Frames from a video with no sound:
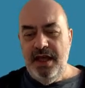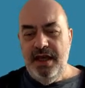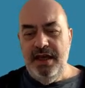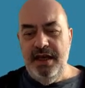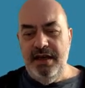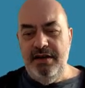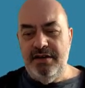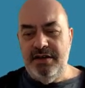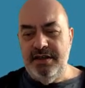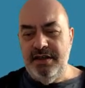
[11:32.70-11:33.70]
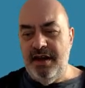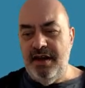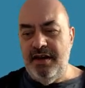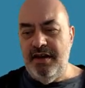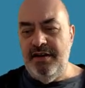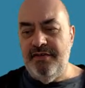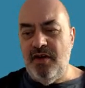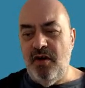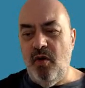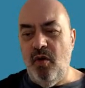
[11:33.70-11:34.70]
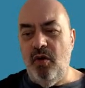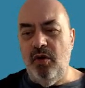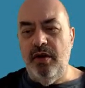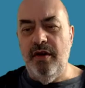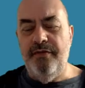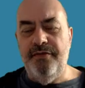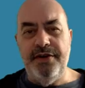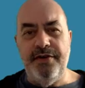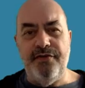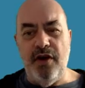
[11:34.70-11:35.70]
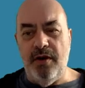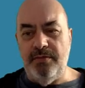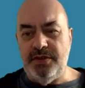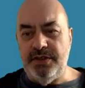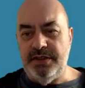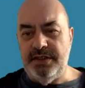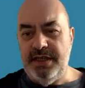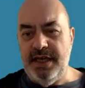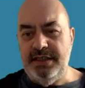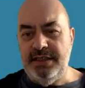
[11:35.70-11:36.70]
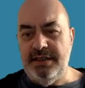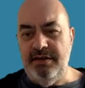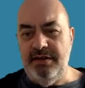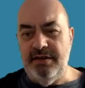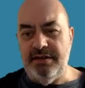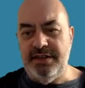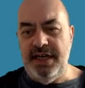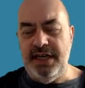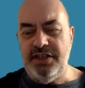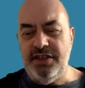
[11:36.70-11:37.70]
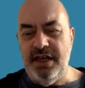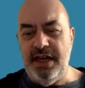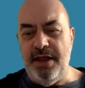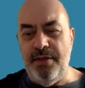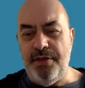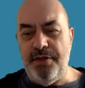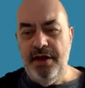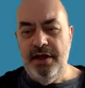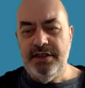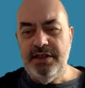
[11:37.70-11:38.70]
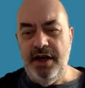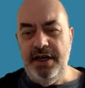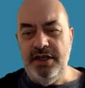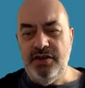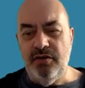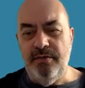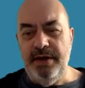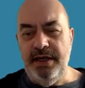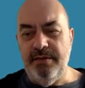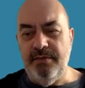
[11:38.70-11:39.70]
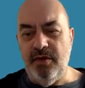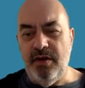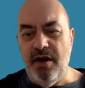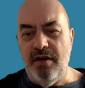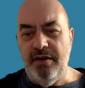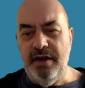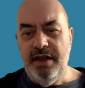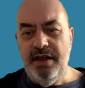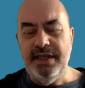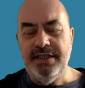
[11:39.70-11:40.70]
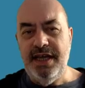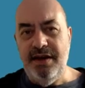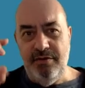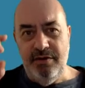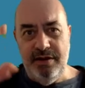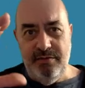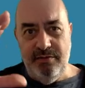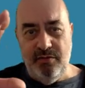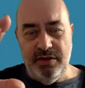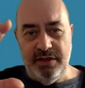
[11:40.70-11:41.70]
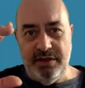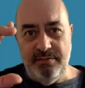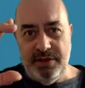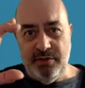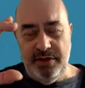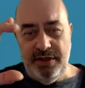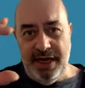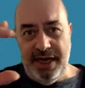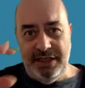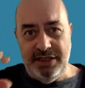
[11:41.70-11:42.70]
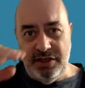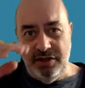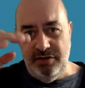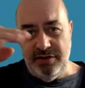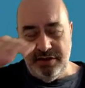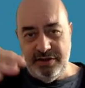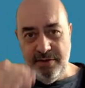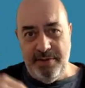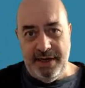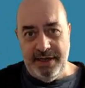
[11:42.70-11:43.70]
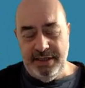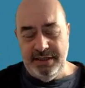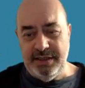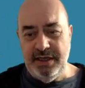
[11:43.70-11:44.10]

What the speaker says: Here you've got all of the different options. Okay, so your section length, tiny, short, medium, or long. That's how what's between the H2s, the subheadings.